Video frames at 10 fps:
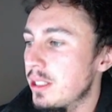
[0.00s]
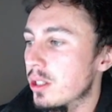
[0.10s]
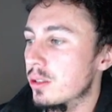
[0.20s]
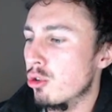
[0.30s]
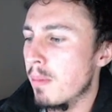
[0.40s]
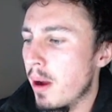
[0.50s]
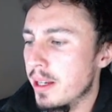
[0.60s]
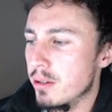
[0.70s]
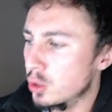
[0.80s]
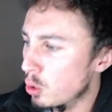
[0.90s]
Just for a
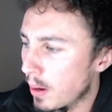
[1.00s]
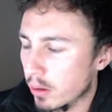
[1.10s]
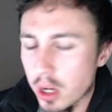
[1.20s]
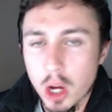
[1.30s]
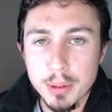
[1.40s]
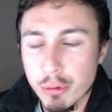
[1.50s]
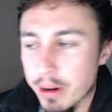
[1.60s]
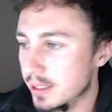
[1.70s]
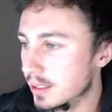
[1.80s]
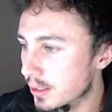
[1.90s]
reminder, it's all about carbon
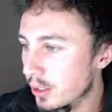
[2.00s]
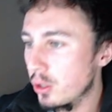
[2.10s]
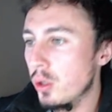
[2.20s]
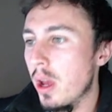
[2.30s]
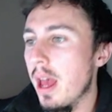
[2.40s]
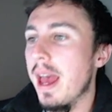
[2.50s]
credits too,